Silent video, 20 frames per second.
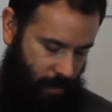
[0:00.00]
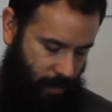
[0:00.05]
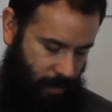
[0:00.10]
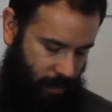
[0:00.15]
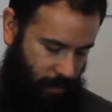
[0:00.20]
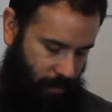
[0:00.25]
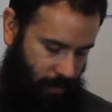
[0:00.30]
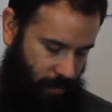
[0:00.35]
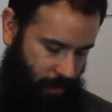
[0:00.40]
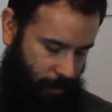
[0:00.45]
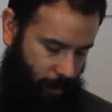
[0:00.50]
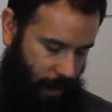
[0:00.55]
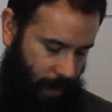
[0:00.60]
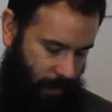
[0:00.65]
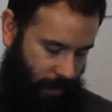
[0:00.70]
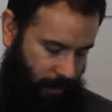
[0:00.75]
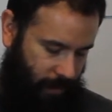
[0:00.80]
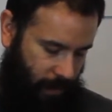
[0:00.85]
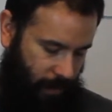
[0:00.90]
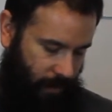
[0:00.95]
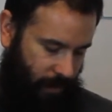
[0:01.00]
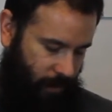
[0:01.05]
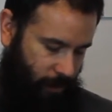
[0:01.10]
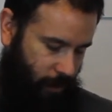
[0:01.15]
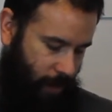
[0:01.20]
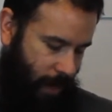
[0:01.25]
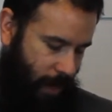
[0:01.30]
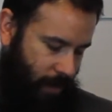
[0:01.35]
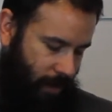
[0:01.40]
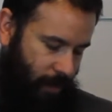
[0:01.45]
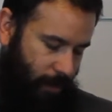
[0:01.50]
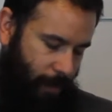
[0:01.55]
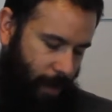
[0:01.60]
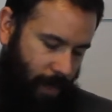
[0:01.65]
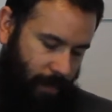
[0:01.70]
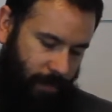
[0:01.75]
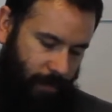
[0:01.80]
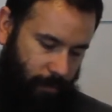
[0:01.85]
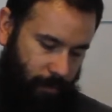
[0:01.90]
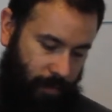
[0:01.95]
I had to take this one out of the
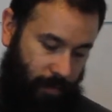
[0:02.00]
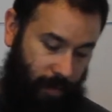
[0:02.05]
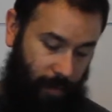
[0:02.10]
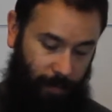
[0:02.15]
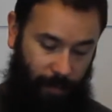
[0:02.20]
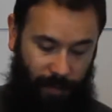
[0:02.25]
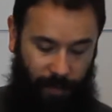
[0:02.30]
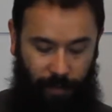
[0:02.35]
box it was shipped